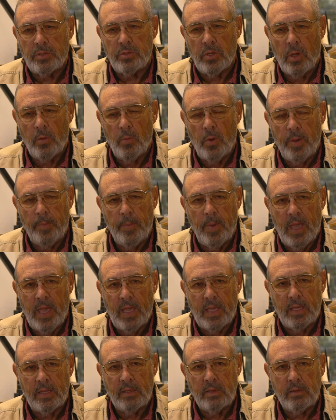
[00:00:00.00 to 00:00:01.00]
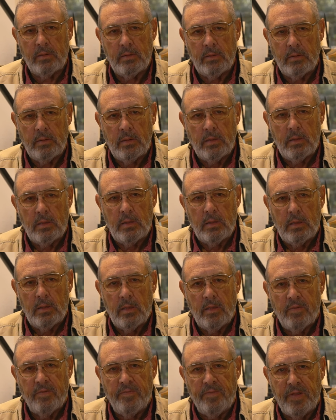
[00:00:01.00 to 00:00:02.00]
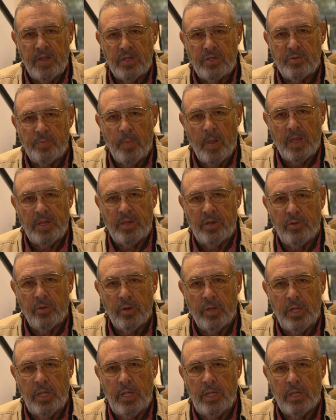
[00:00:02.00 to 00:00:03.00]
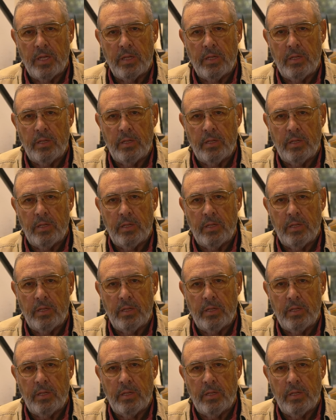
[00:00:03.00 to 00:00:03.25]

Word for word: So I went back and finished my degree, and